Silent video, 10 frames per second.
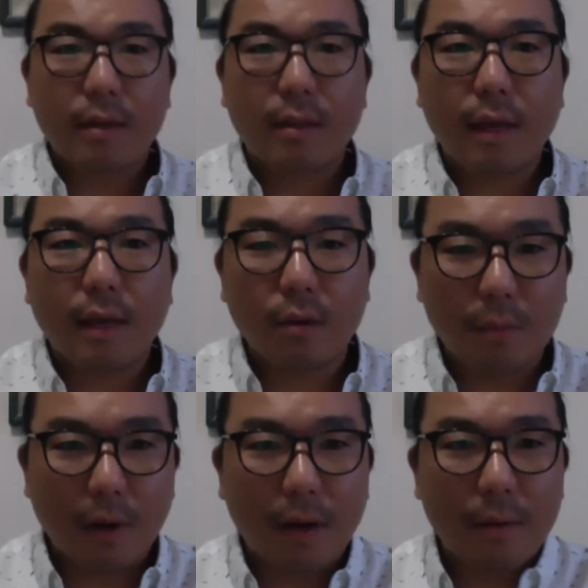Thank you,
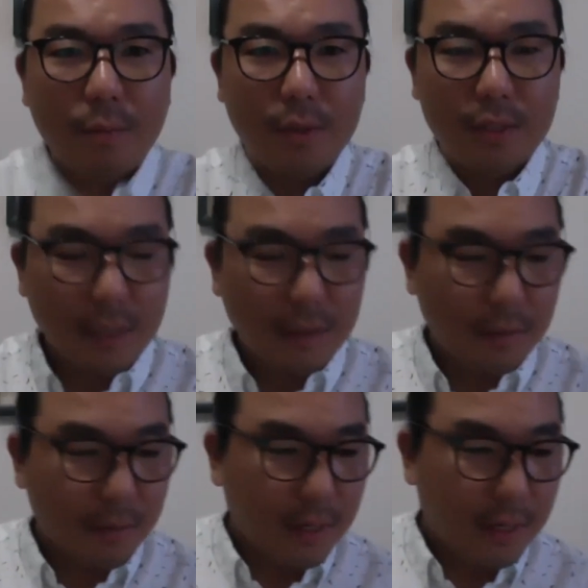Bob. Appreciate the
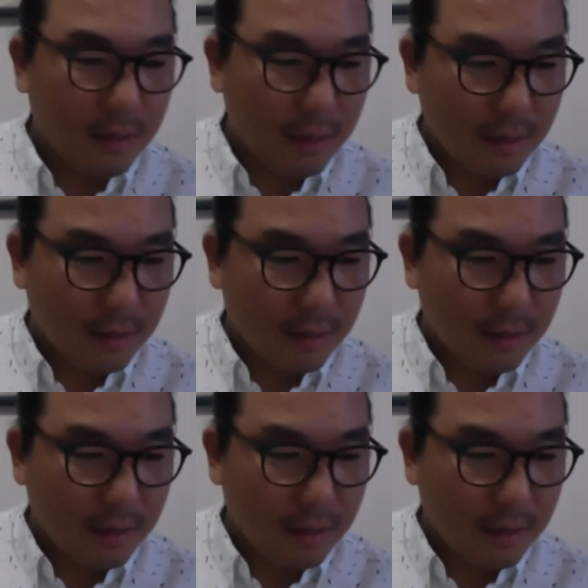reading.